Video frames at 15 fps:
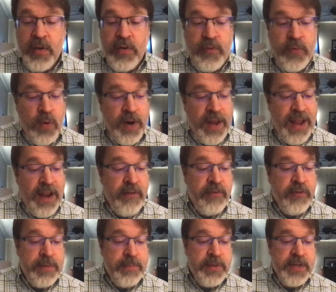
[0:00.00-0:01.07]
for
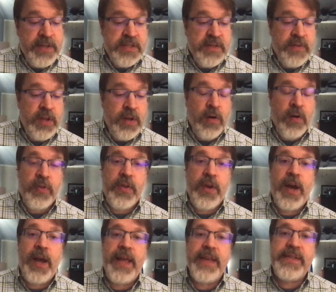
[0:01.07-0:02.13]
every beast of the earth.
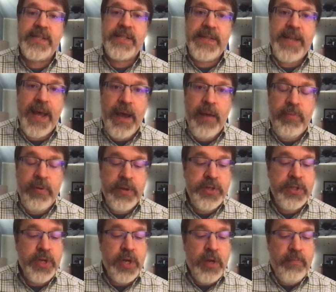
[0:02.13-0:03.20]
I
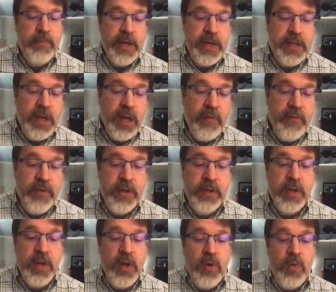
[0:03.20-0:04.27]
establish my
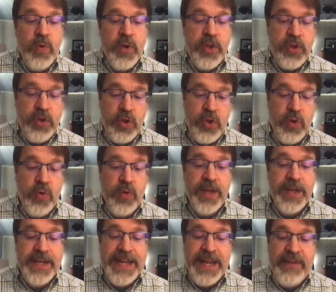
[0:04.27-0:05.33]
covenant with you
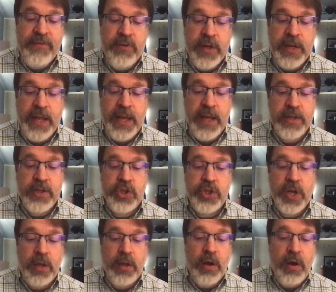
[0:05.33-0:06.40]
that never again
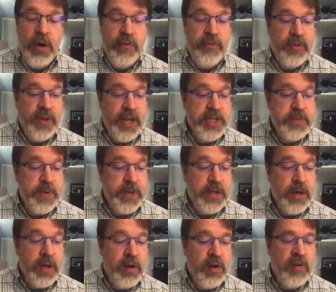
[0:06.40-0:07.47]
shall all flesh be
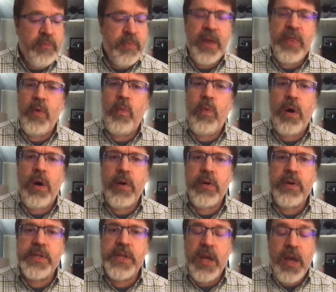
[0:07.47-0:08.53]
cut off by the
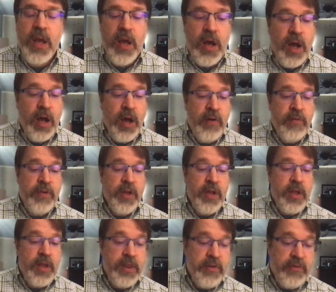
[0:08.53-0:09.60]
waters of
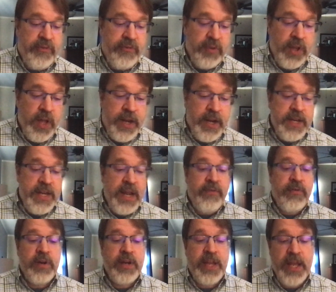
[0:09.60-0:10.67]
the flood, and
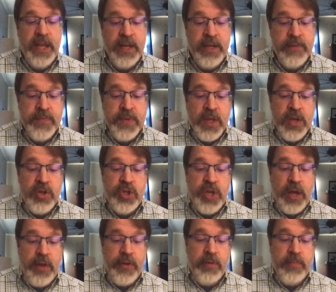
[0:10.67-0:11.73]
never again
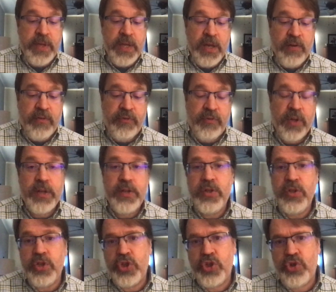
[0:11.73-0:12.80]
shall there be a flood to
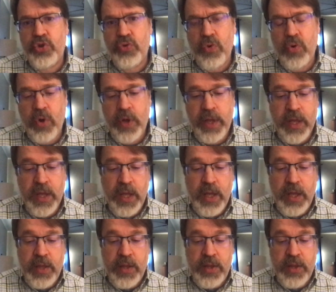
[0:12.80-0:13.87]
destroy
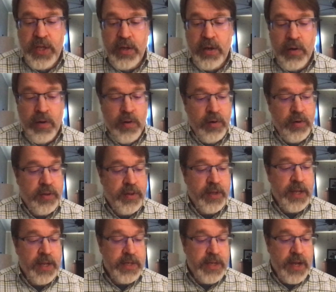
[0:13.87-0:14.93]
the earth.
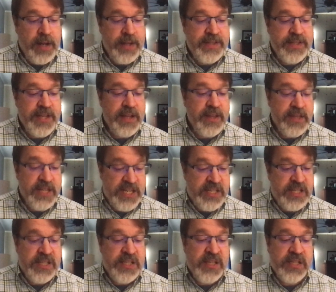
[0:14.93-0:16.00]
And God said,
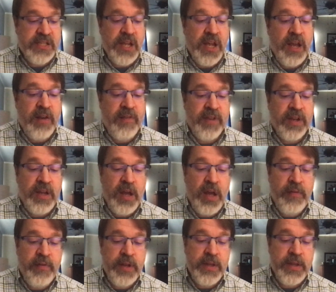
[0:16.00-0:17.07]
This is the sign of the
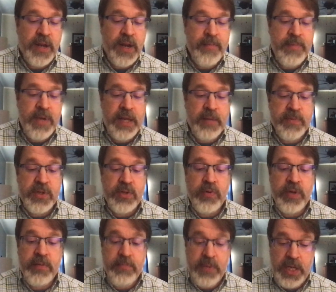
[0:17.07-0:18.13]
covenant that I make
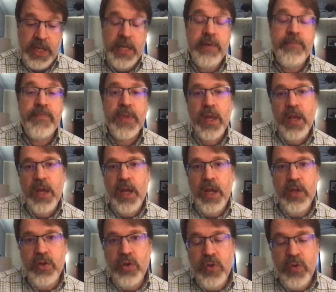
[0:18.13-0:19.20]
between me
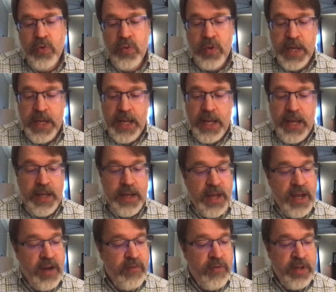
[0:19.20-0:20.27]
and you and
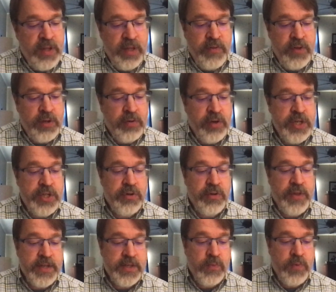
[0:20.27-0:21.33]
every living creature
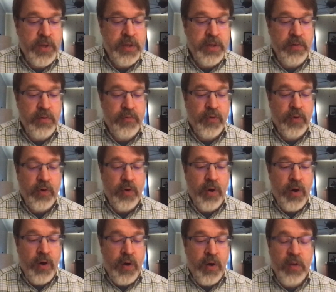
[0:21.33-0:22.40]
that is with you for
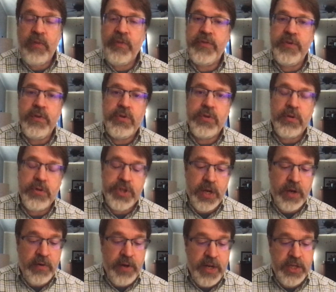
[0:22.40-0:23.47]
all future
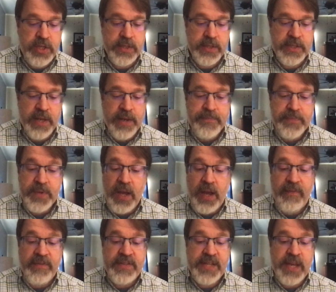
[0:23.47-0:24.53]
generations.
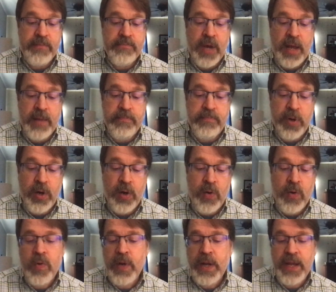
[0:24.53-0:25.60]
I have set my
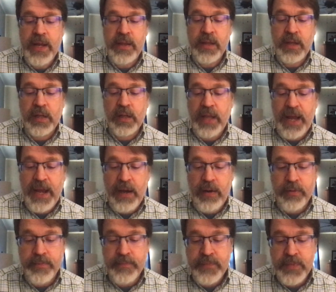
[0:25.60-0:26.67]
bow in the
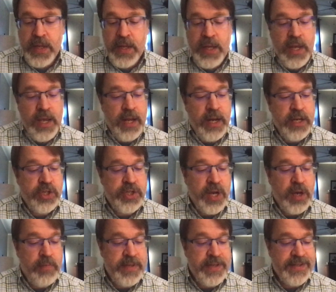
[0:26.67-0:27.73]
cloud, and it
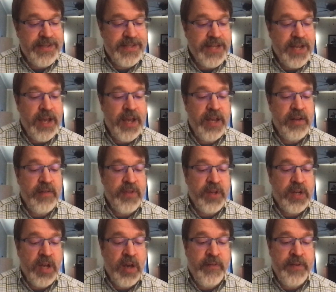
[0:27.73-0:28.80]
shall be a sign of the
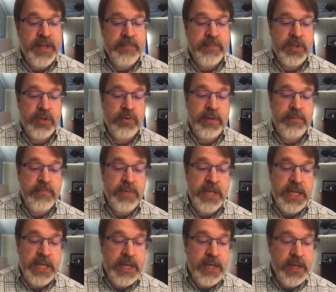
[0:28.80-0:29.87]
covenant between
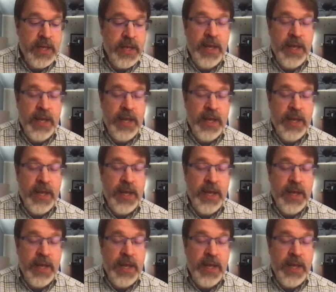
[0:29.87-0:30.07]
me